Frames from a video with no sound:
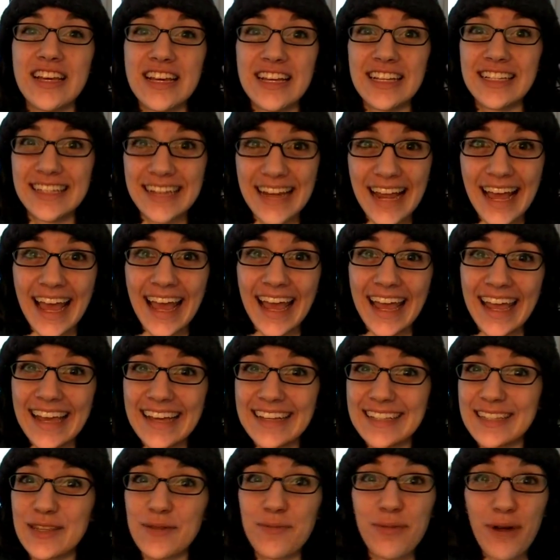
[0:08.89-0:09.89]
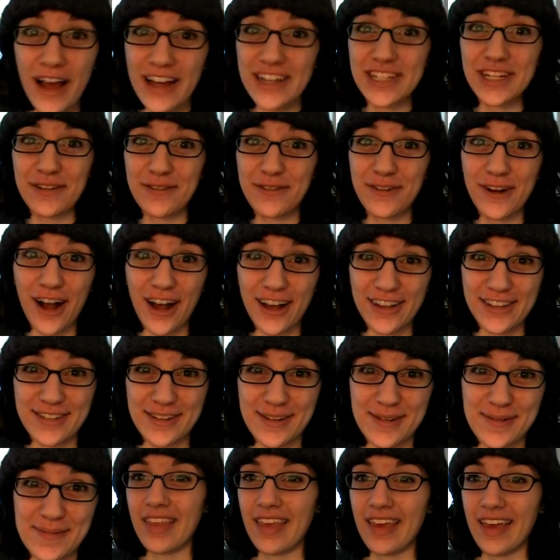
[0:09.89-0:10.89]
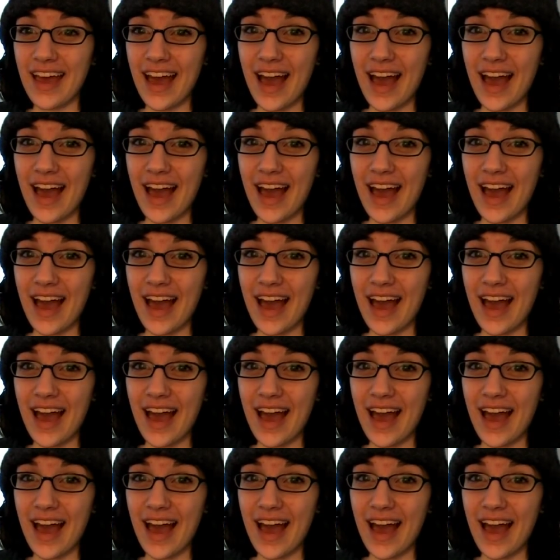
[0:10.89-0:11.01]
today is the Project for Awesome.